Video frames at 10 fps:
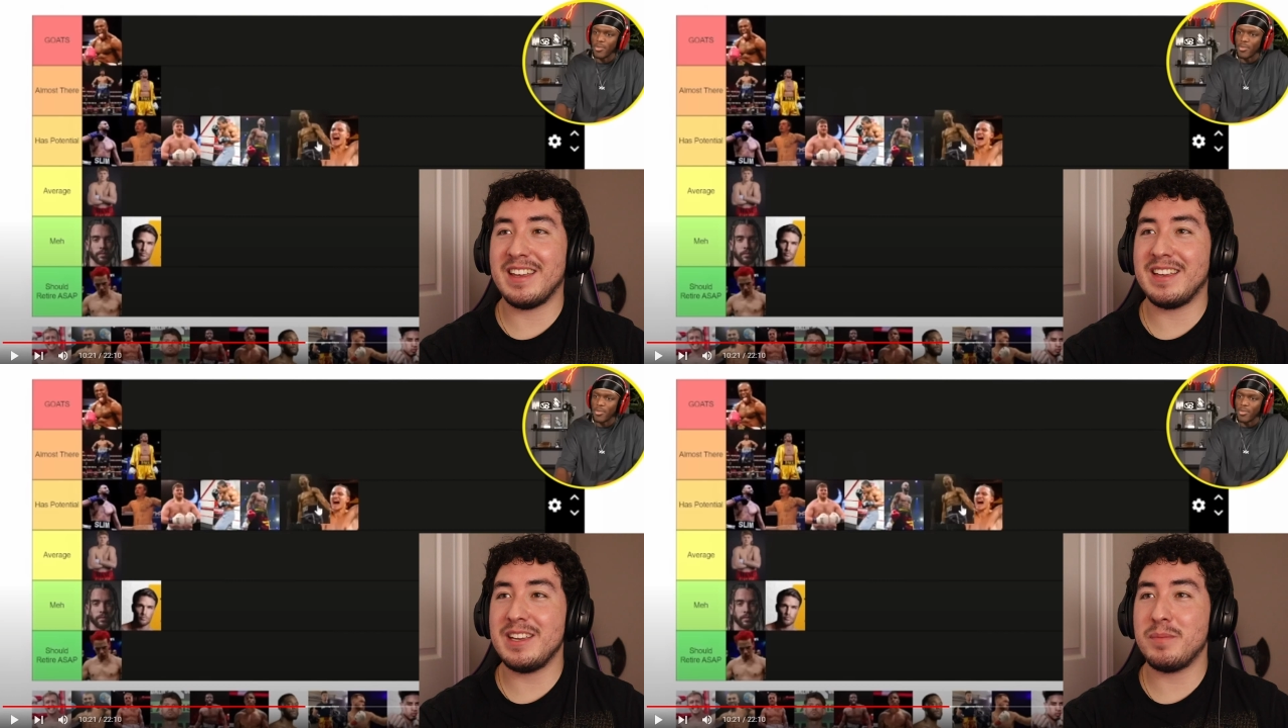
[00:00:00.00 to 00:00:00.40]

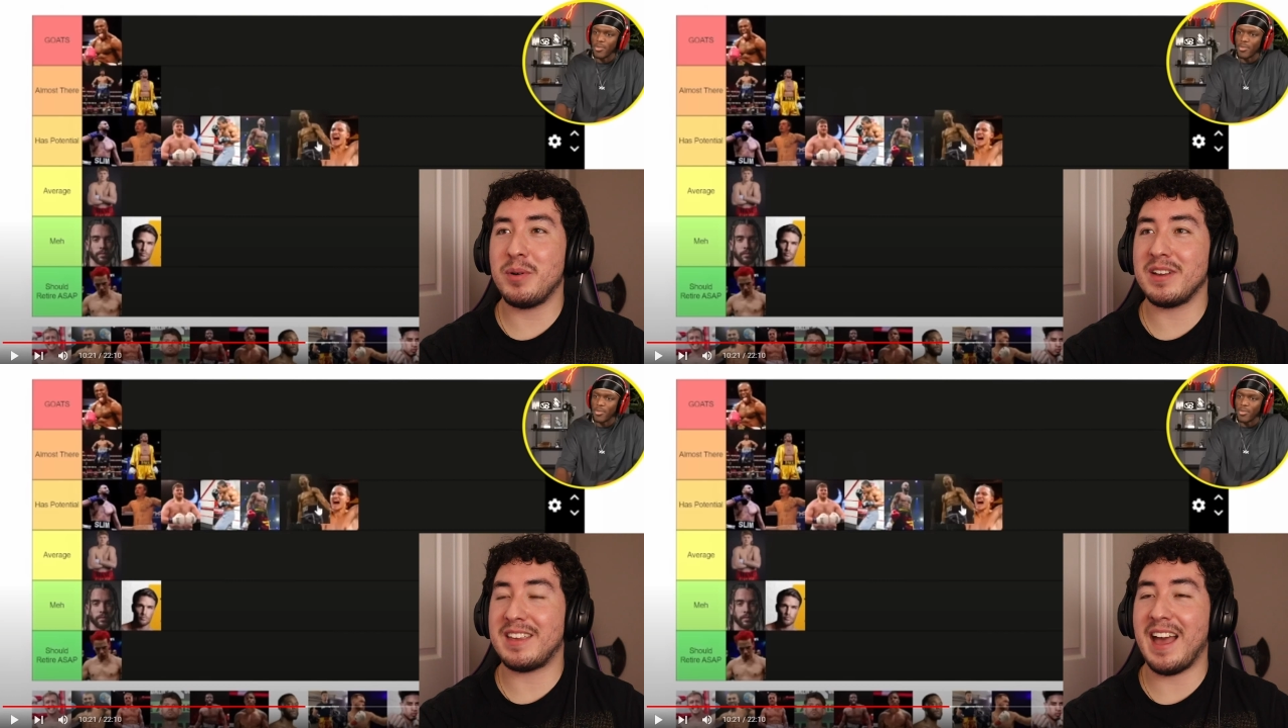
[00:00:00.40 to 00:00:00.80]
you
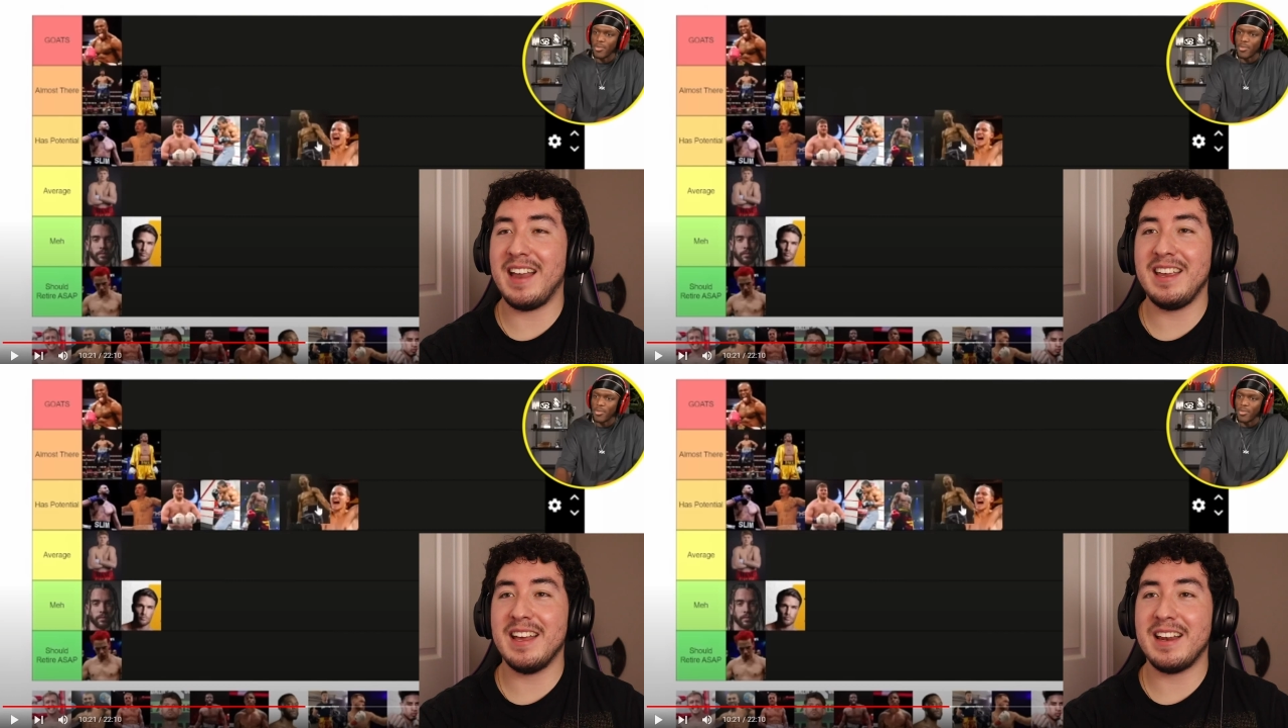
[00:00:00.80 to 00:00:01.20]
put
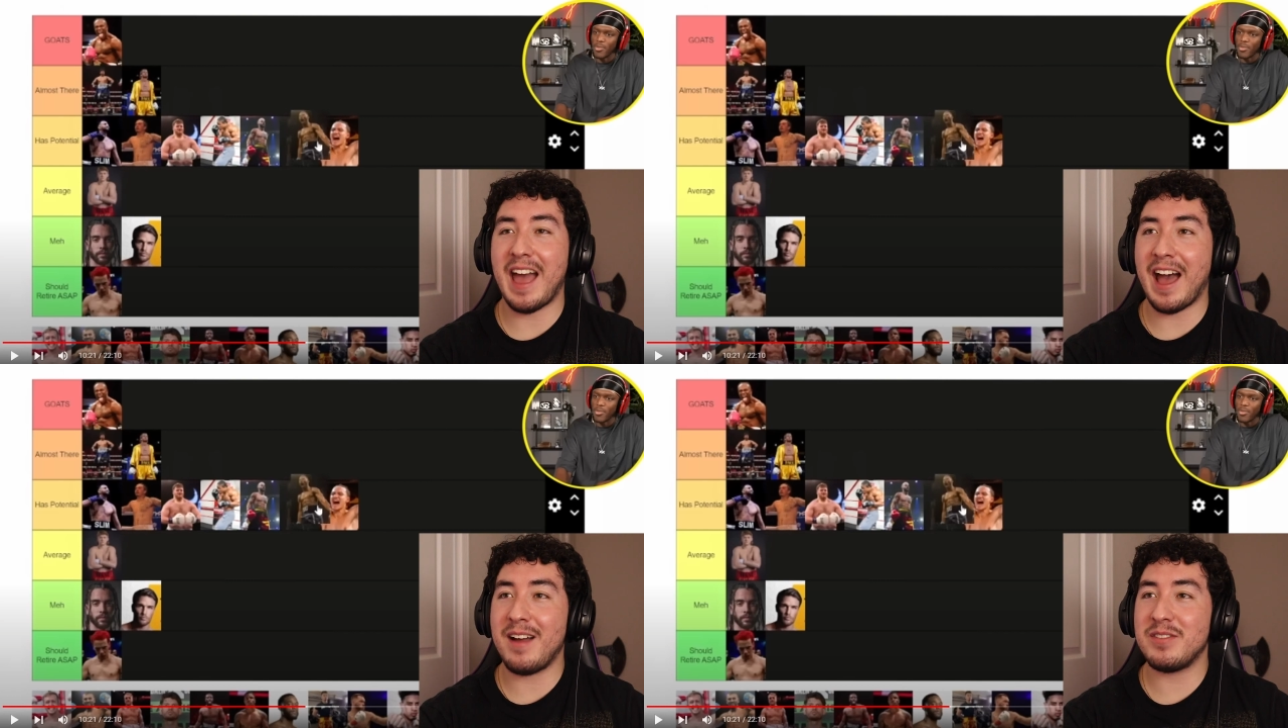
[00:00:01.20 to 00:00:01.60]
Kenny in
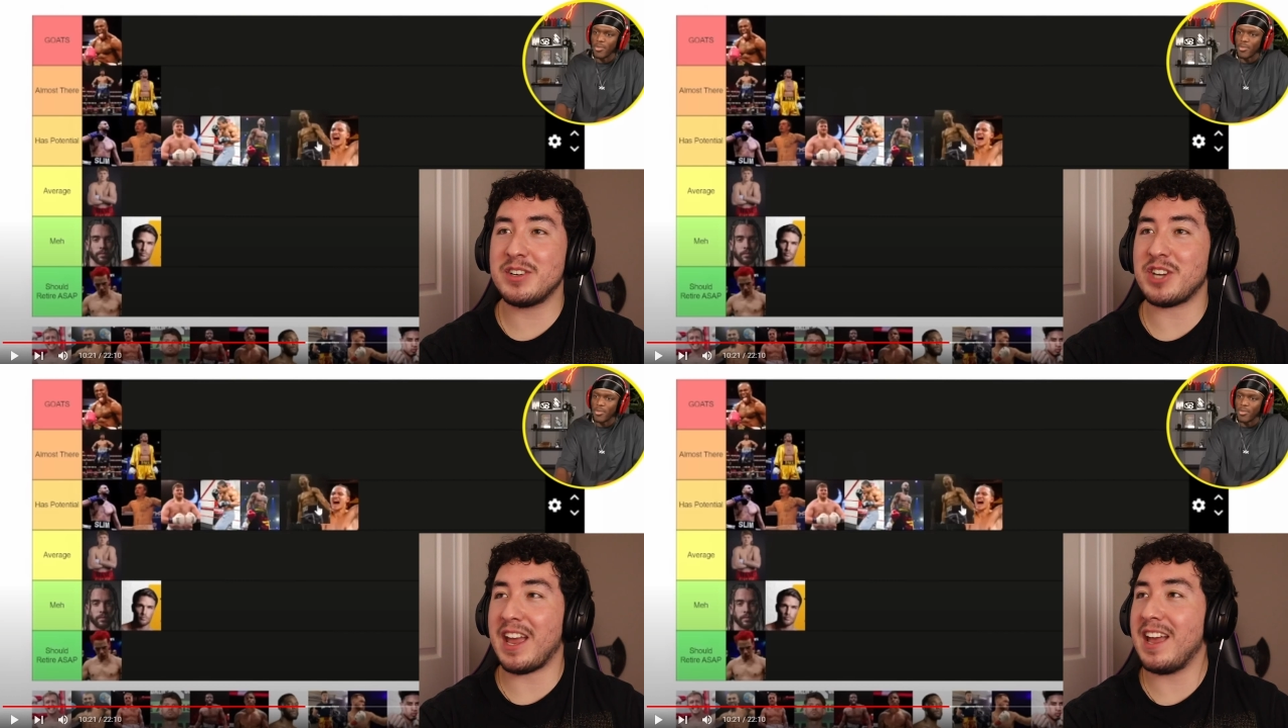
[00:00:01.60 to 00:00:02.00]

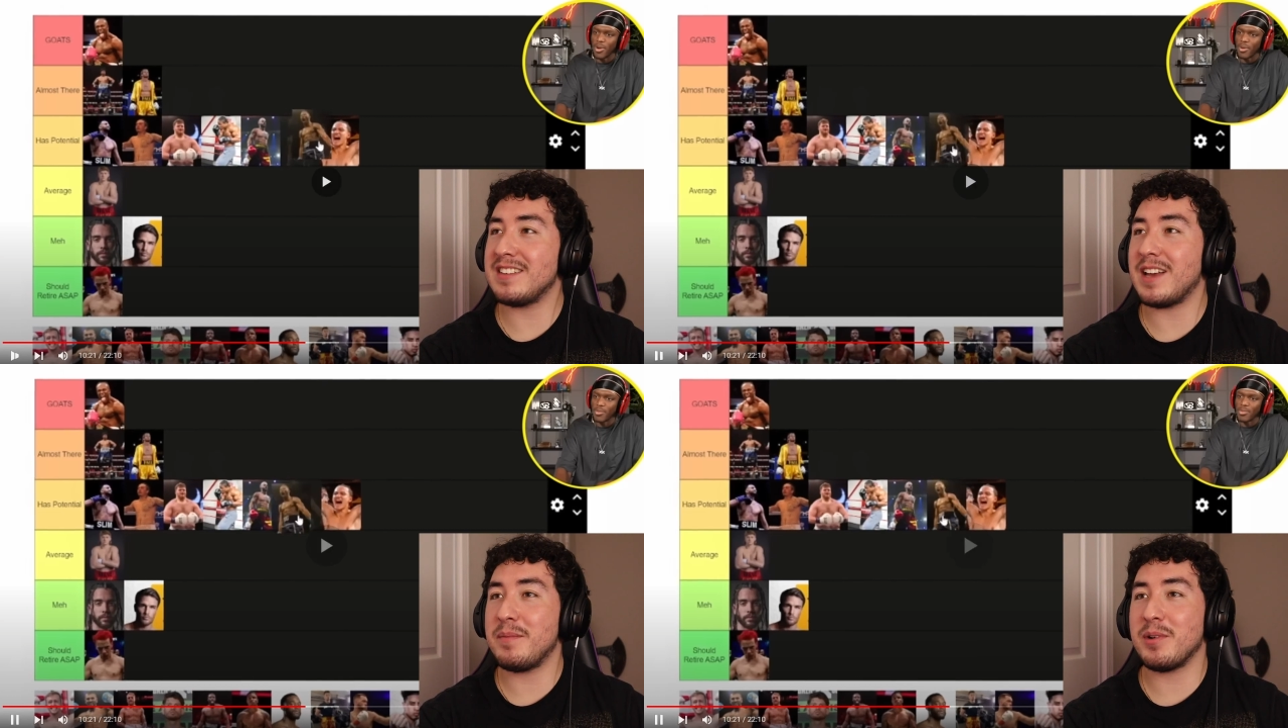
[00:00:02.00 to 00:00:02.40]
average and
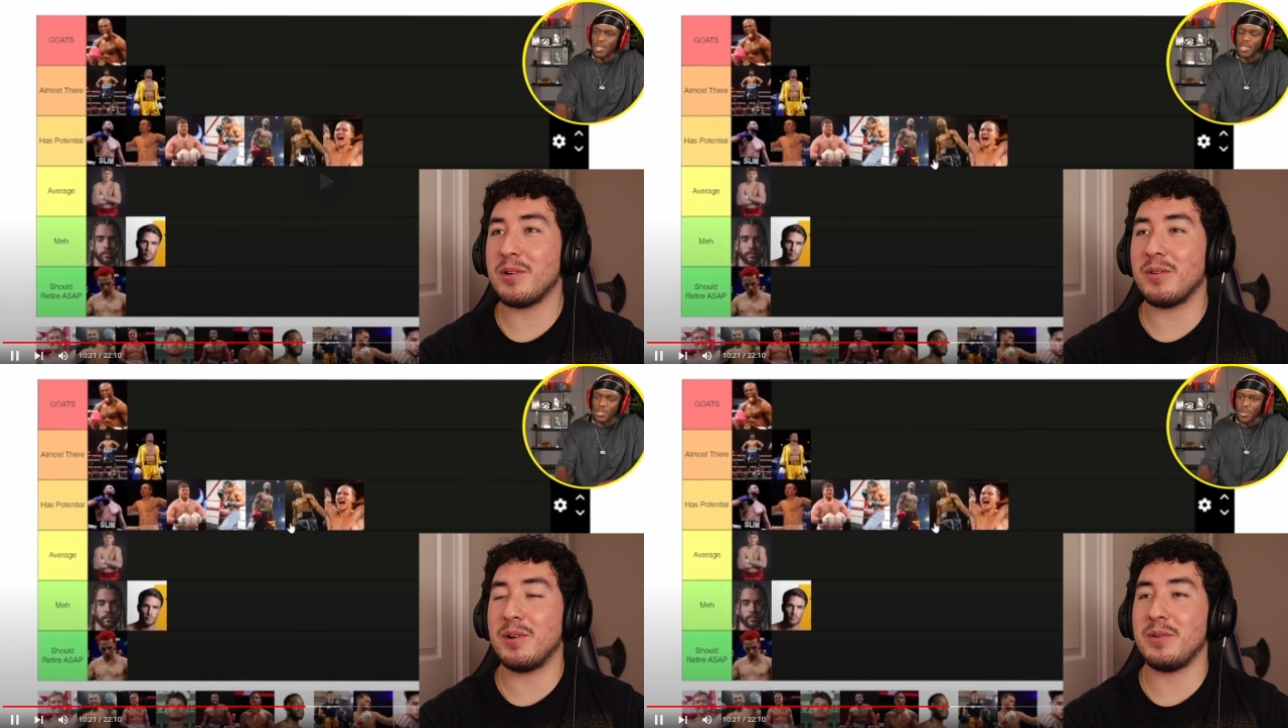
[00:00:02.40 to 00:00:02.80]

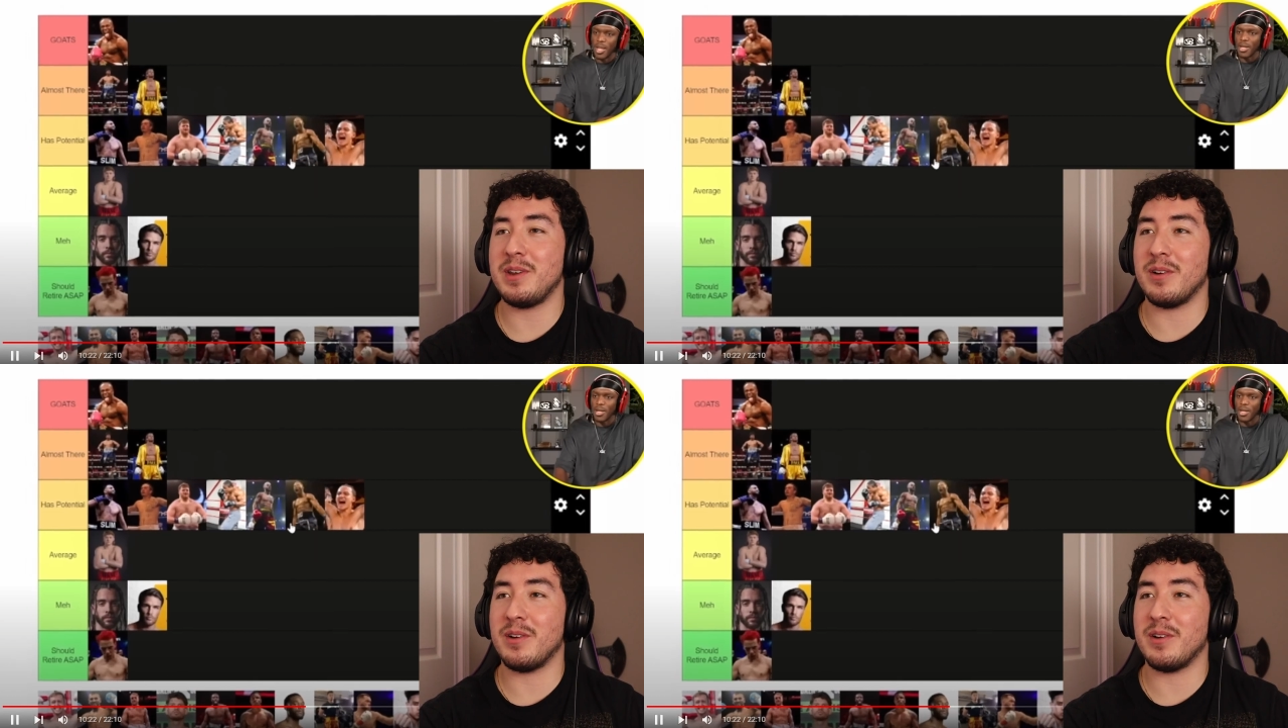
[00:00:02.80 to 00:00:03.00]
Temper. What are we